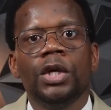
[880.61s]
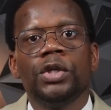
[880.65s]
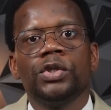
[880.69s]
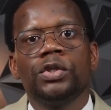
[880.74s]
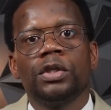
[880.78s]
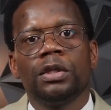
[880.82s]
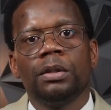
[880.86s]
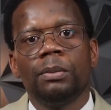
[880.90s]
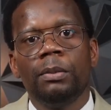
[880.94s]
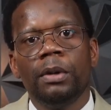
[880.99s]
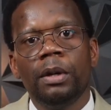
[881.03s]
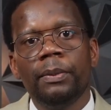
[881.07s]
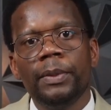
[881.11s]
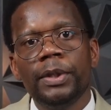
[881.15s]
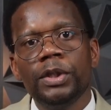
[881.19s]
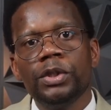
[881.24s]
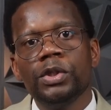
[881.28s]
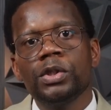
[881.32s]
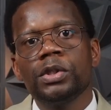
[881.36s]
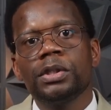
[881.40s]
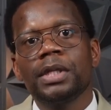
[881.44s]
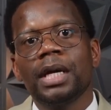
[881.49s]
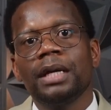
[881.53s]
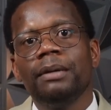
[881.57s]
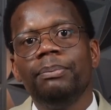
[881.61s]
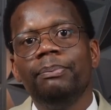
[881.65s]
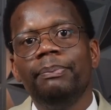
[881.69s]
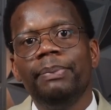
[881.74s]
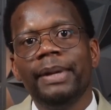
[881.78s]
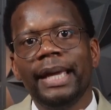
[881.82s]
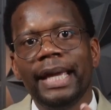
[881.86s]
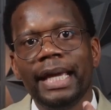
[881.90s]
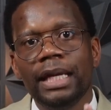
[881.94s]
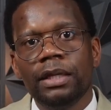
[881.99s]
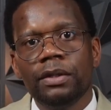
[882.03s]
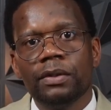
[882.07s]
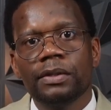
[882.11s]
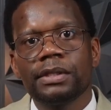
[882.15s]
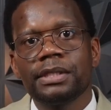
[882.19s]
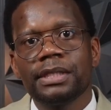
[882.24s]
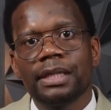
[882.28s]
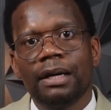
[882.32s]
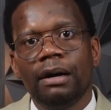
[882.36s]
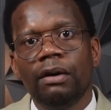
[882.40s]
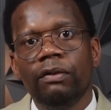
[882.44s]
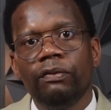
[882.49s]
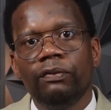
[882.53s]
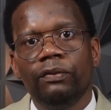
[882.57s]
So the moment you start paying
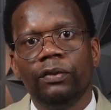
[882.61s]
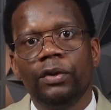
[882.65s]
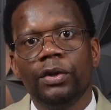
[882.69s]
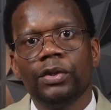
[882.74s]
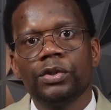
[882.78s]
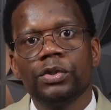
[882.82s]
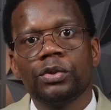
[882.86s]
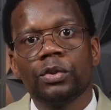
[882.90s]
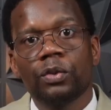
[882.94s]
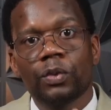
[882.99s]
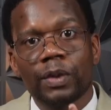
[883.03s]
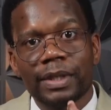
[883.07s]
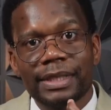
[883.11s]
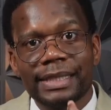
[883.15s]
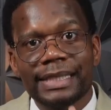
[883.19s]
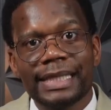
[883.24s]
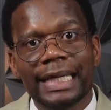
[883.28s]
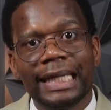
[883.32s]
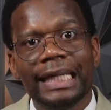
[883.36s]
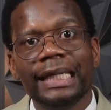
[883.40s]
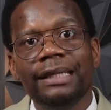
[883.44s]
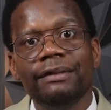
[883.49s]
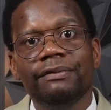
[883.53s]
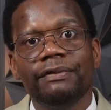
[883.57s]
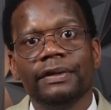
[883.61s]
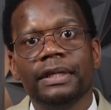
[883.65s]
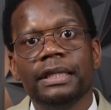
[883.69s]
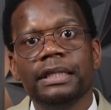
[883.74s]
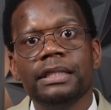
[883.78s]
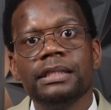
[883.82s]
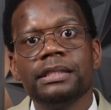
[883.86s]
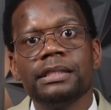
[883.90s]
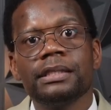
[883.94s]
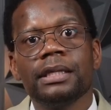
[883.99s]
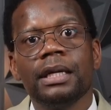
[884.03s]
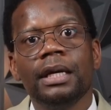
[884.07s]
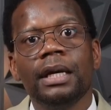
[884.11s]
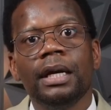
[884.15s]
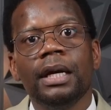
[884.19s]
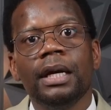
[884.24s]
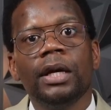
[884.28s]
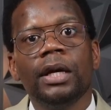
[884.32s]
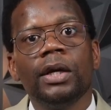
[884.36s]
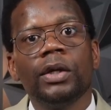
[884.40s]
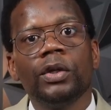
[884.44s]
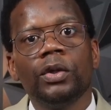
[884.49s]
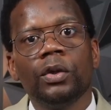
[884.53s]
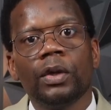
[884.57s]
yourself first through a savings,
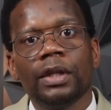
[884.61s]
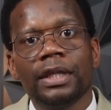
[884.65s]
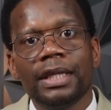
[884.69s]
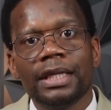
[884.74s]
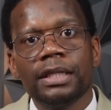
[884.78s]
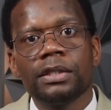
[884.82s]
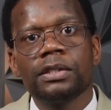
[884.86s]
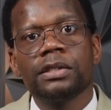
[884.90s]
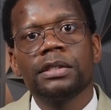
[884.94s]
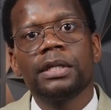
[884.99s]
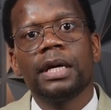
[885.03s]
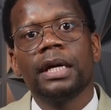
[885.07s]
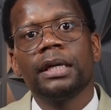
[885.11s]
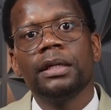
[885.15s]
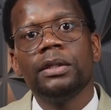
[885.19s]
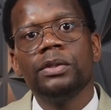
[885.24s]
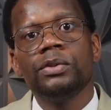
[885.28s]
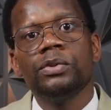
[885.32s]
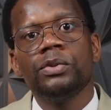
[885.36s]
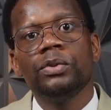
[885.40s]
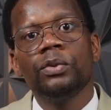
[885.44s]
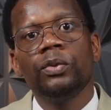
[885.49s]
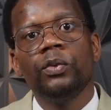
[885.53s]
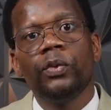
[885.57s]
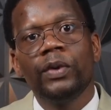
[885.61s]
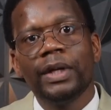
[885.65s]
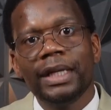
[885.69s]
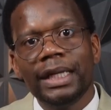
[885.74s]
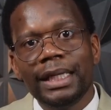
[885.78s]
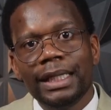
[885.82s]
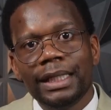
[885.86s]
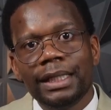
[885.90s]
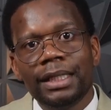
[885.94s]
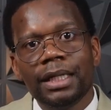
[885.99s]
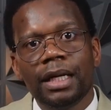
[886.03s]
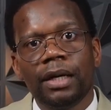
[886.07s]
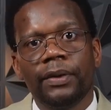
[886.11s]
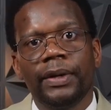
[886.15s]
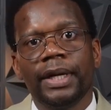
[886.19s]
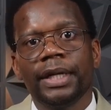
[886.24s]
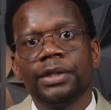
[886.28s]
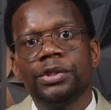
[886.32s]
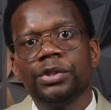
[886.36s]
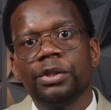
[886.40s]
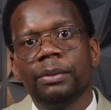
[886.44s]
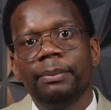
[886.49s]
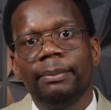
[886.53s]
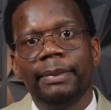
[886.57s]
you're then starting to
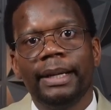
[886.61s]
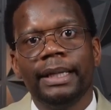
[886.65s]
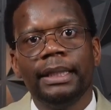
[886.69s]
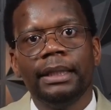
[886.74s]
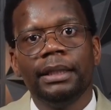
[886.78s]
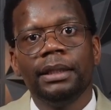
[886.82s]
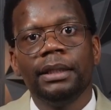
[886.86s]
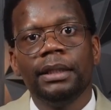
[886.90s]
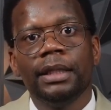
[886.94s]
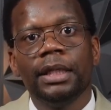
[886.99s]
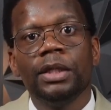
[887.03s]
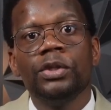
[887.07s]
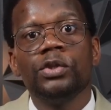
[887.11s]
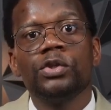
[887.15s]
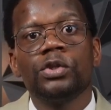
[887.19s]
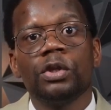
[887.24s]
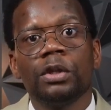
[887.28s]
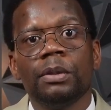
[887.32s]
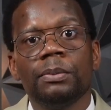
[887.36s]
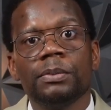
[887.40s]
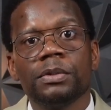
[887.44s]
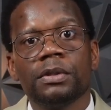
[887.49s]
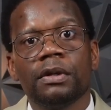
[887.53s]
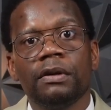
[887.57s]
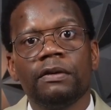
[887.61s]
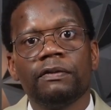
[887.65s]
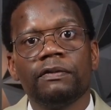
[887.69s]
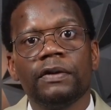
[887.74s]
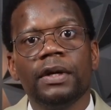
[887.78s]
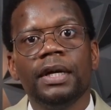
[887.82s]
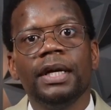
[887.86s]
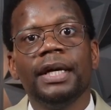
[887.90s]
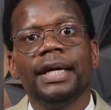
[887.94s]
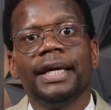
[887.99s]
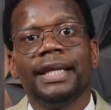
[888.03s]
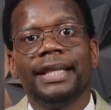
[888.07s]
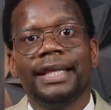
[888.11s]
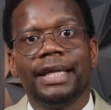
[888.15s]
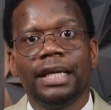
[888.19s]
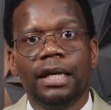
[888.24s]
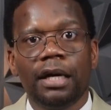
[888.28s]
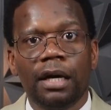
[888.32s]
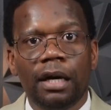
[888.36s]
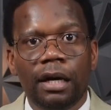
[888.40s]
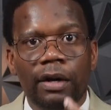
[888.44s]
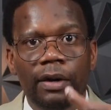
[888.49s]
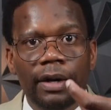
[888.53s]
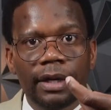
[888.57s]
redirect your money in terms of
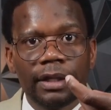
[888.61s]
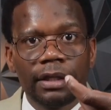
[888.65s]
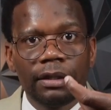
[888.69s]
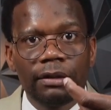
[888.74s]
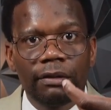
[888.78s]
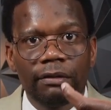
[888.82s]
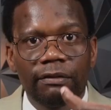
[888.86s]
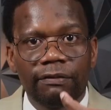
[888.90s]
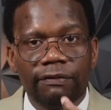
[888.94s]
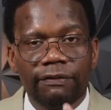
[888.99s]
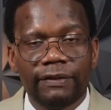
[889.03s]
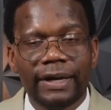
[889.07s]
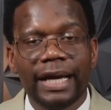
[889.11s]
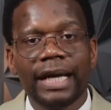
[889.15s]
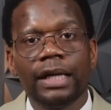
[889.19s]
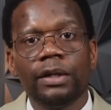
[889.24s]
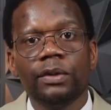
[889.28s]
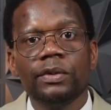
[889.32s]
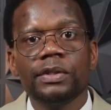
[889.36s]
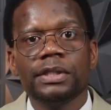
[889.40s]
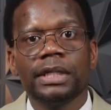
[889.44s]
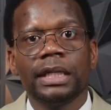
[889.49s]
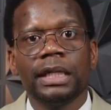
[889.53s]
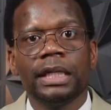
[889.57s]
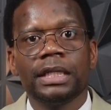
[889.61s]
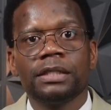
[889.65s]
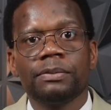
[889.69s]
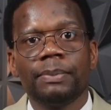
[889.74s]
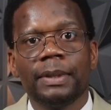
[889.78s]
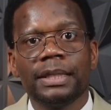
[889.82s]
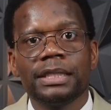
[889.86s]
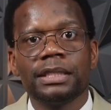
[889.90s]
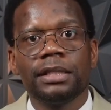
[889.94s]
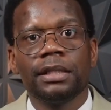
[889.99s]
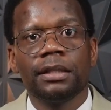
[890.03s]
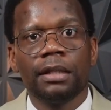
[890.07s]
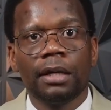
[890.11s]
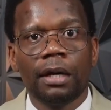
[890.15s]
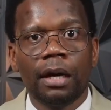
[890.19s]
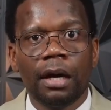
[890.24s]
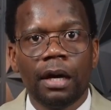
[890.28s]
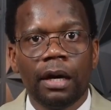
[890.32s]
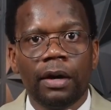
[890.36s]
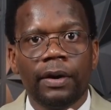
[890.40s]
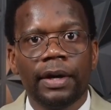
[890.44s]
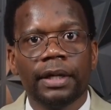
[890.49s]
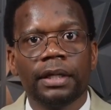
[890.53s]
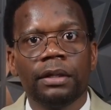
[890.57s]
that hierarchy of values, and especially the
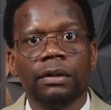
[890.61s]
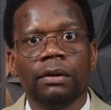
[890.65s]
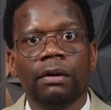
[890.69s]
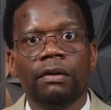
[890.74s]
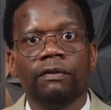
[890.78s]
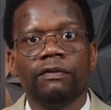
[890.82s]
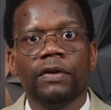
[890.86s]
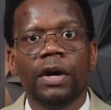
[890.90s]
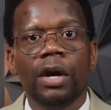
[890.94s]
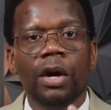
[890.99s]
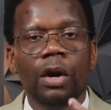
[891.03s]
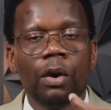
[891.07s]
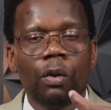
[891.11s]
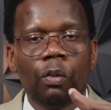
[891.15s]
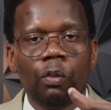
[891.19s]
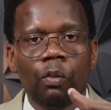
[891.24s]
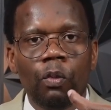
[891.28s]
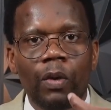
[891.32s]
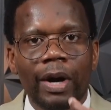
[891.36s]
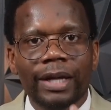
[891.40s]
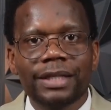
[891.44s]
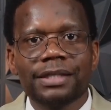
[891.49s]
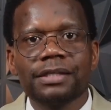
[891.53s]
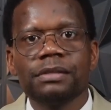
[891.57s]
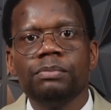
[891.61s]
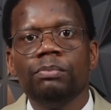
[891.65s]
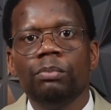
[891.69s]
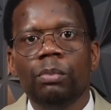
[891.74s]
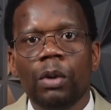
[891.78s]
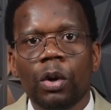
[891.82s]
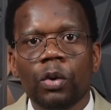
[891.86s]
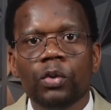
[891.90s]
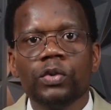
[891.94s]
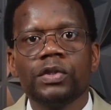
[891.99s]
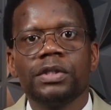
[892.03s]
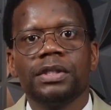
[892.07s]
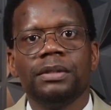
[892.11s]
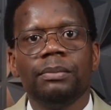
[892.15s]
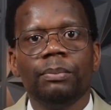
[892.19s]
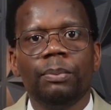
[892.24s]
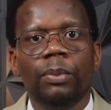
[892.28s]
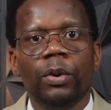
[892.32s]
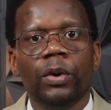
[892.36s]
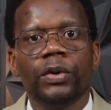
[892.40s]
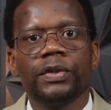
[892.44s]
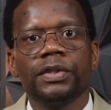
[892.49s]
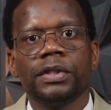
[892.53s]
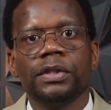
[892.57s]
hierarchy of what's most
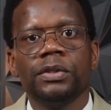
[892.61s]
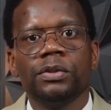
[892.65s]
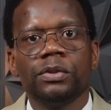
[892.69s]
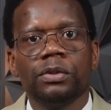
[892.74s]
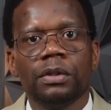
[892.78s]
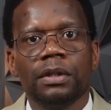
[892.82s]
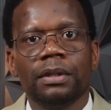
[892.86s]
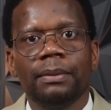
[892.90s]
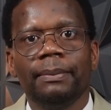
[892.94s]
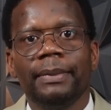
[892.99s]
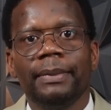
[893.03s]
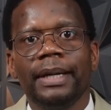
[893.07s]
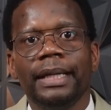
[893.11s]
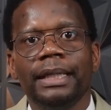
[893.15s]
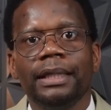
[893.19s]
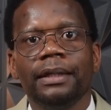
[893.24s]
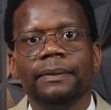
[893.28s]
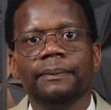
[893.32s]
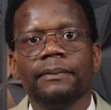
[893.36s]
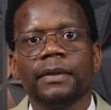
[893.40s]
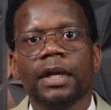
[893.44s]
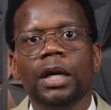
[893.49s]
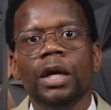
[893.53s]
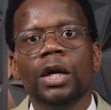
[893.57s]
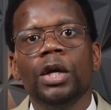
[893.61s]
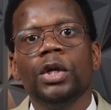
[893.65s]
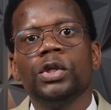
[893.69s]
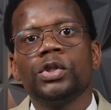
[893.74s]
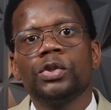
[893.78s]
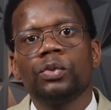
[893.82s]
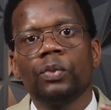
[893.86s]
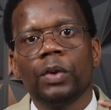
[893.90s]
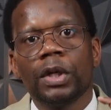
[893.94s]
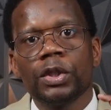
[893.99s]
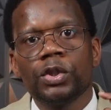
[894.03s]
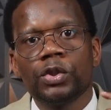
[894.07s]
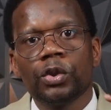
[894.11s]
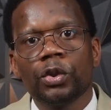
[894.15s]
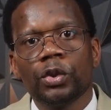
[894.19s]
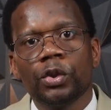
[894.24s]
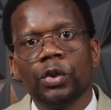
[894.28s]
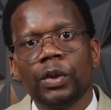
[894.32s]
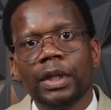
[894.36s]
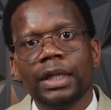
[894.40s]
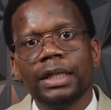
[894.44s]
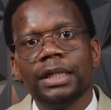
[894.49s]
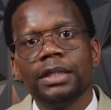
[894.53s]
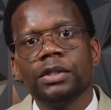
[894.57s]
important to the money. So what you're
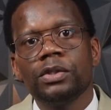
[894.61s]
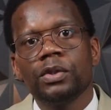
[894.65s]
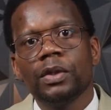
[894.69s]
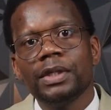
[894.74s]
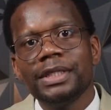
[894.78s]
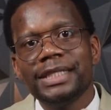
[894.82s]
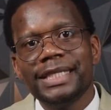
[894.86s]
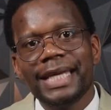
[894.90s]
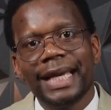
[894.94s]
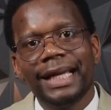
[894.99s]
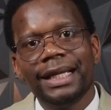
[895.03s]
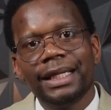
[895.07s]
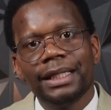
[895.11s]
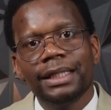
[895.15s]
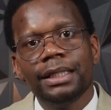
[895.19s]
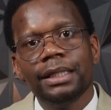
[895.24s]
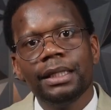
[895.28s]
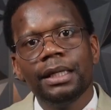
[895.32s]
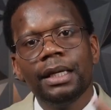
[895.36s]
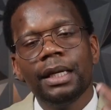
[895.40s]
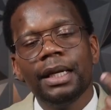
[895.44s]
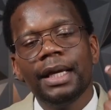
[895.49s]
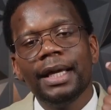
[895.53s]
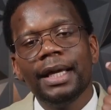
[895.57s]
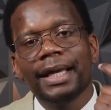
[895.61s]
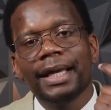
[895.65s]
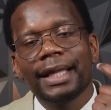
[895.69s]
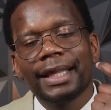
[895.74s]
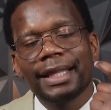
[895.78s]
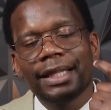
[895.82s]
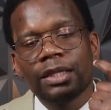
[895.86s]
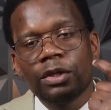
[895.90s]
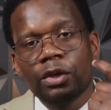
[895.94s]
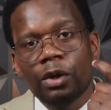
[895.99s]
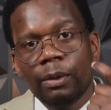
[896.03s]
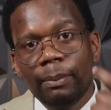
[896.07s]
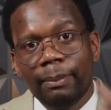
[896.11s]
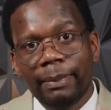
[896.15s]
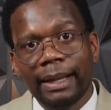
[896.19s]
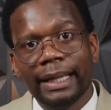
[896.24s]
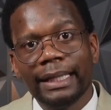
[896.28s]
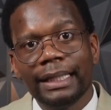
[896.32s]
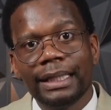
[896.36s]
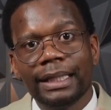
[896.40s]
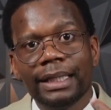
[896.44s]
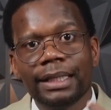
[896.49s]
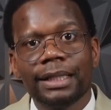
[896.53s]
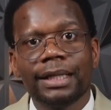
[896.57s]
doing is you're telling your
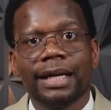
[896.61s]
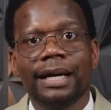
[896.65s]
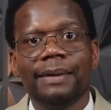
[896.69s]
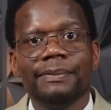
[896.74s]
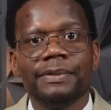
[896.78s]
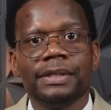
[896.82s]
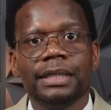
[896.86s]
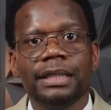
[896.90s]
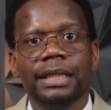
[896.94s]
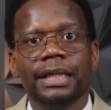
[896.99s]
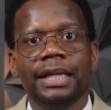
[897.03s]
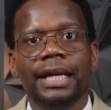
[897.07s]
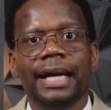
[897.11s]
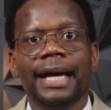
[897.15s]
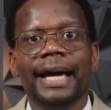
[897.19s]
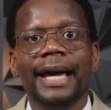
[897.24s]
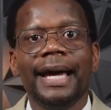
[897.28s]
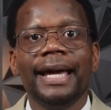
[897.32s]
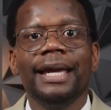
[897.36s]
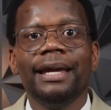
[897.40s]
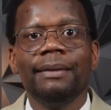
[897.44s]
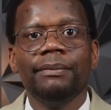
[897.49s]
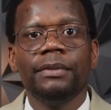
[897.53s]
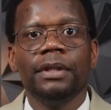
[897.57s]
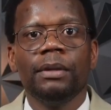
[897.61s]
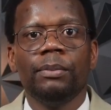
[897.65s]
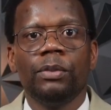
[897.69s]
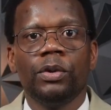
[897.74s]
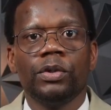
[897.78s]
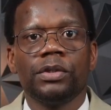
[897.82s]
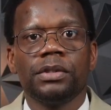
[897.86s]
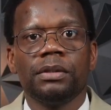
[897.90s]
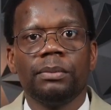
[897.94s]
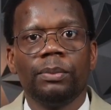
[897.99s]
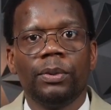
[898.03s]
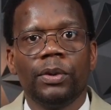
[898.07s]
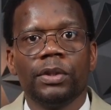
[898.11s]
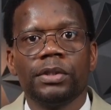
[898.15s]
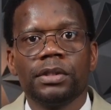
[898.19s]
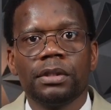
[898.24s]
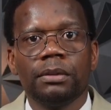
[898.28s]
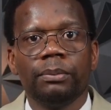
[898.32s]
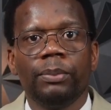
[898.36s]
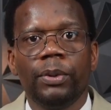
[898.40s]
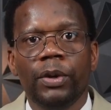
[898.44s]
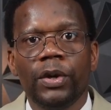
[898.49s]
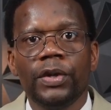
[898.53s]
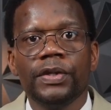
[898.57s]
money that comes in that I am the most
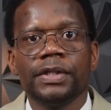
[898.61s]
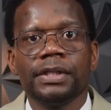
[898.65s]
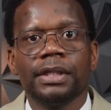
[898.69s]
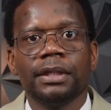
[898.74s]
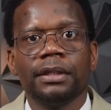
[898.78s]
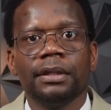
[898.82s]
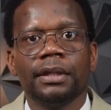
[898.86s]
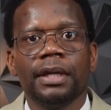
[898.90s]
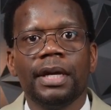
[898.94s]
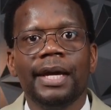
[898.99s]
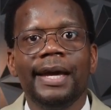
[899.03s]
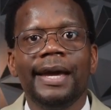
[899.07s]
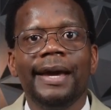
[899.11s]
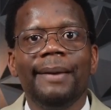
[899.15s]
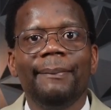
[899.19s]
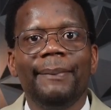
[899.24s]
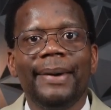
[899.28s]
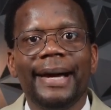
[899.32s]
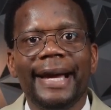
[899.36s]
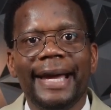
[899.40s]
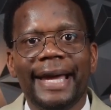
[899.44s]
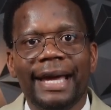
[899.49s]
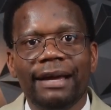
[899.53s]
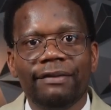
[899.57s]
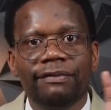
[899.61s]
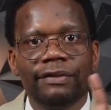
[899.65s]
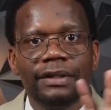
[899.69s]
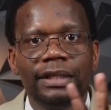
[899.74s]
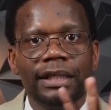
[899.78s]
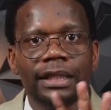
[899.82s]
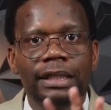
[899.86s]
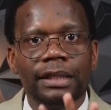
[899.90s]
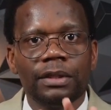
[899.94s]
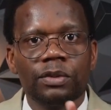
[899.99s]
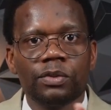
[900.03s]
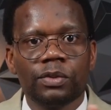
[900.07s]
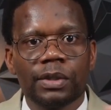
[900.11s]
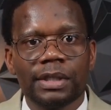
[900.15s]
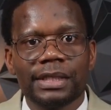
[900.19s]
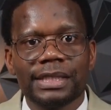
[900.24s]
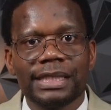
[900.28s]
important person. by having it into a